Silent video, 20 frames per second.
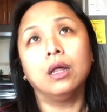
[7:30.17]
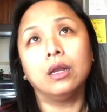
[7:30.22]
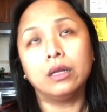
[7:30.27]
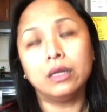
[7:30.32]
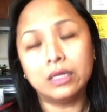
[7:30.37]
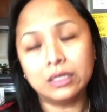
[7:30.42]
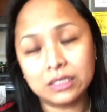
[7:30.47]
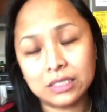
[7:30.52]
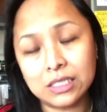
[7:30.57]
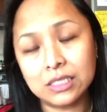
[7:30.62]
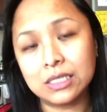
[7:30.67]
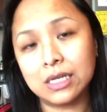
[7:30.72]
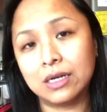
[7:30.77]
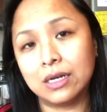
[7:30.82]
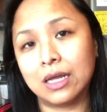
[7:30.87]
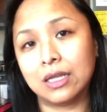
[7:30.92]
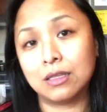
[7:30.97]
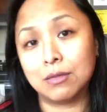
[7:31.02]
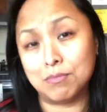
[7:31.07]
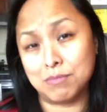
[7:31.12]
This is
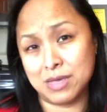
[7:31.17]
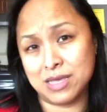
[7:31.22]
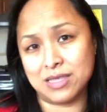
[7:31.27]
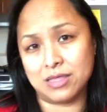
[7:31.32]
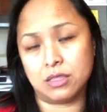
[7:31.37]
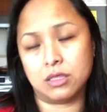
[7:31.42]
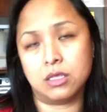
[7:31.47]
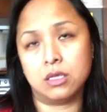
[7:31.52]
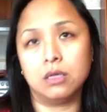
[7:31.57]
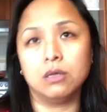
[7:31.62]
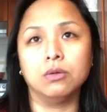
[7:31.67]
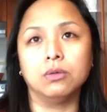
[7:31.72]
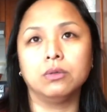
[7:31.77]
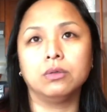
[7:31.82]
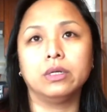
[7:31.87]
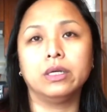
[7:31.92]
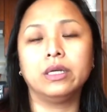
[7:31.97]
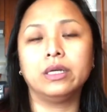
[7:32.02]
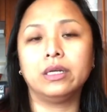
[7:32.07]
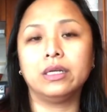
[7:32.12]
another myth too.
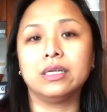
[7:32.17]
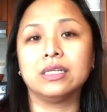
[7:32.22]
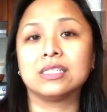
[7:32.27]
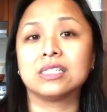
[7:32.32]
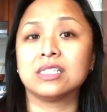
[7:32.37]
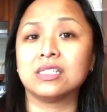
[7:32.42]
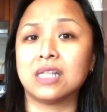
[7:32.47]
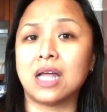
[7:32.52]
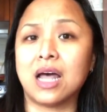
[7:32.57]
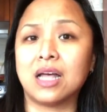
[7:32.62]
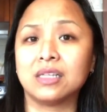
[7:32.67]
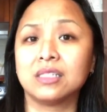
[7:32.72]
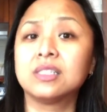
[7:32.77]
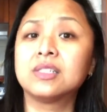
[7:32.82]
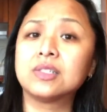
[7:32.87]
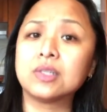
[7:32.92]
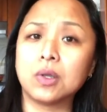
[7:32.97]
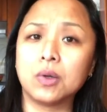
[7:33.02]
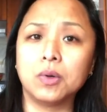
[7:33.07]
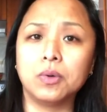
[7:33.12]
It is not
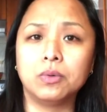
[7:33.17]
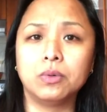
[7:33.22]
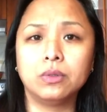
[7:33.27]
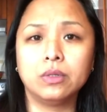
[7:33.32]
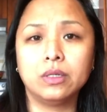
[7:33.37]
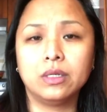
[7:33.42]
so.